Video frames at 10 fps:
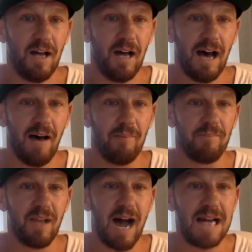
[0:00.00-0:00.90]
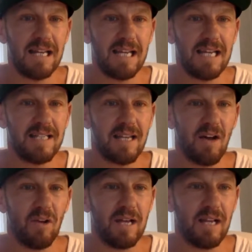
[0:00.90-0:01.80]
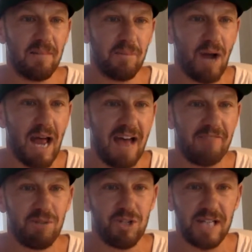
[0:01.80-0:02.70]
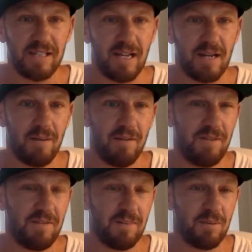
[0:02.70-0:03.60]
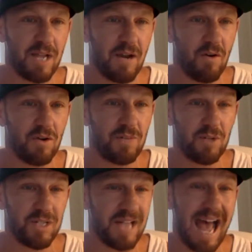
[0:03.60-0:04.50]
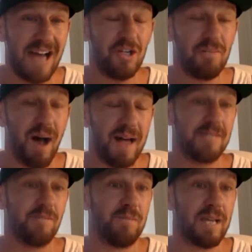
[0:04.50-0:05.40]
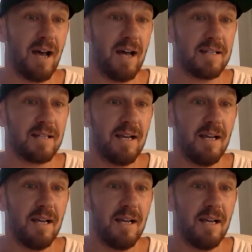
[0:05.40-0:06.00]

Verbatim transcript: Um, oddly, he's the only Clipper I have projected at above 50% ownership, which is actually possible because,